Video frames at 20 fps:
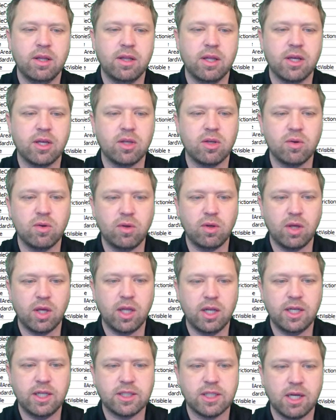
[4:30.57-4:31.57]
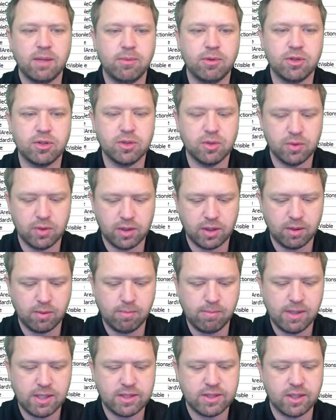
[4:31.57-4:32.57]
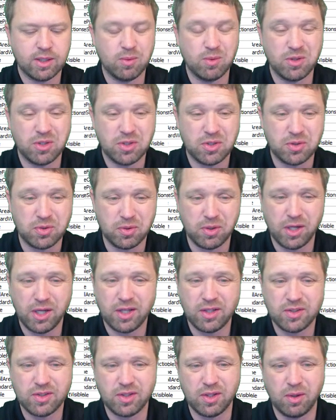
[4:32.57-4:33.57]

that you, anytime you're messing with strings,